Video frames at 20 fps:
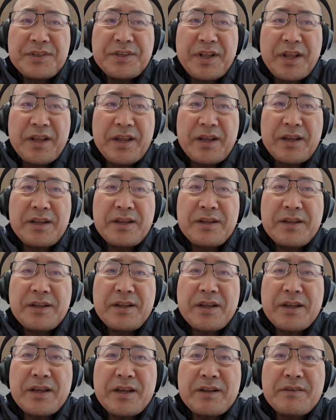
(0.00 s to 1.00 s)
today,
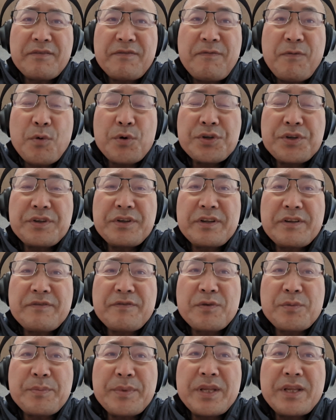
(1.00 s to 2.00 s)
and fortunately
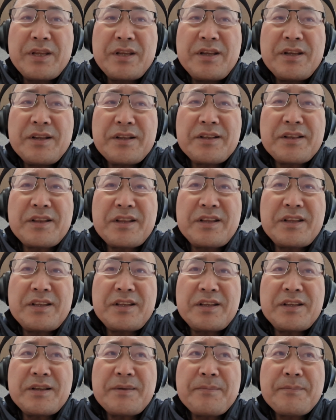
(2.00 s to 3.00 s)
for me,
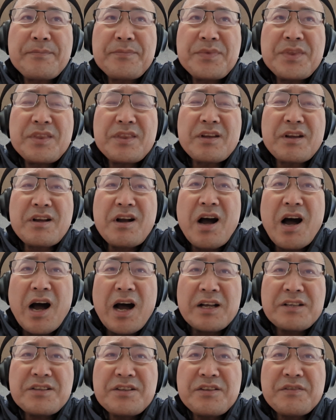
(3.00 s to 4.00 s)
the
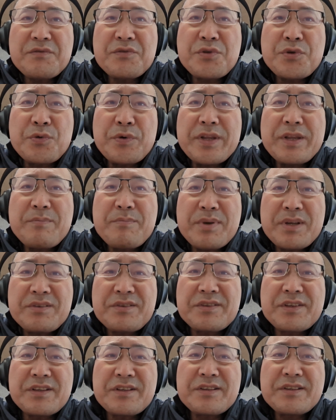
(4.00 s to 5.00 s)
cost of doing
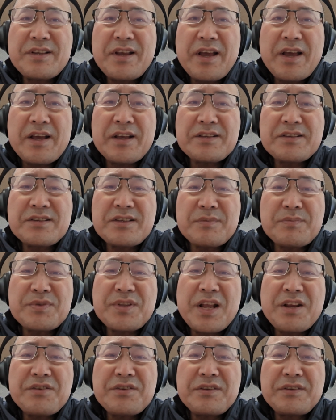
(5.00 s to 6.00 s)
business has
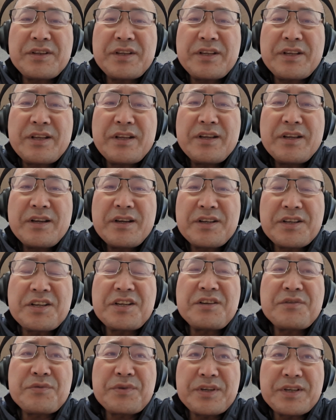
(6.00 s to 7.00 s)
substantially
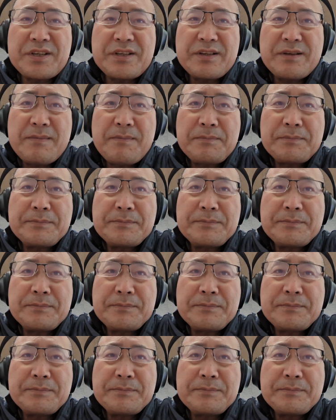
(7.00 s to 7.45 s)
decreased.